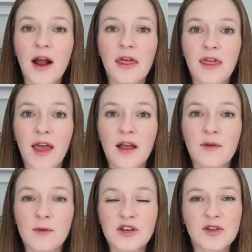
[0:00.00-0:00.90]
I think,
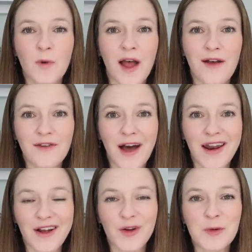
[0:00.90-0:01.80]
which is why I've got
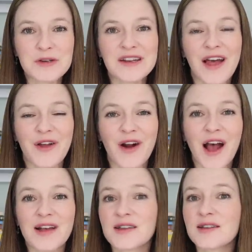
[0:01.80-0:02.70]
it grouped together
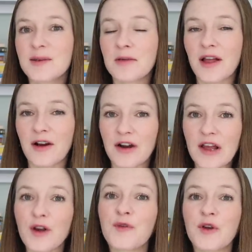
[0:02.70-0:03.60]
as a similarity
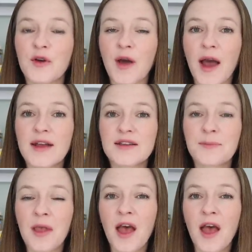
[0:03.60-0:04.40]
here for you guys.